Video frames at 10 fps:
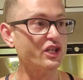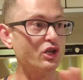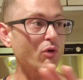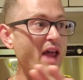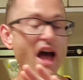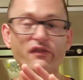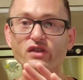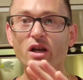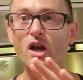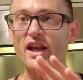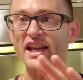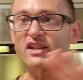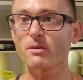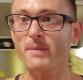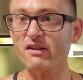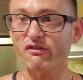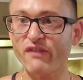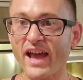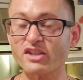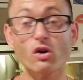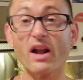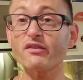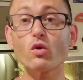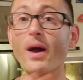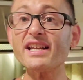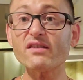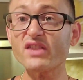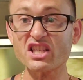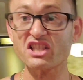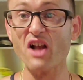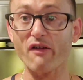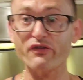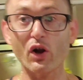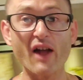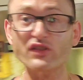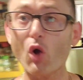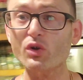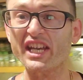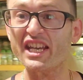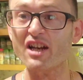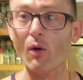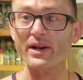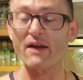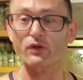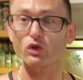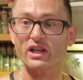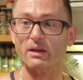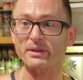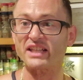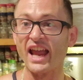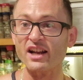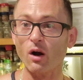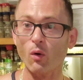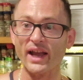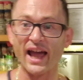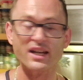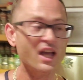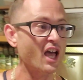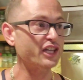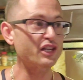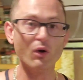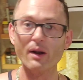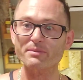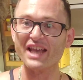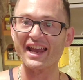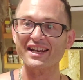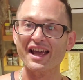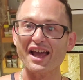You don't have to intermittent fast. You don't have to do any of this stuff. You don't have to go keto and never look at a potato again. You know what I'm saying?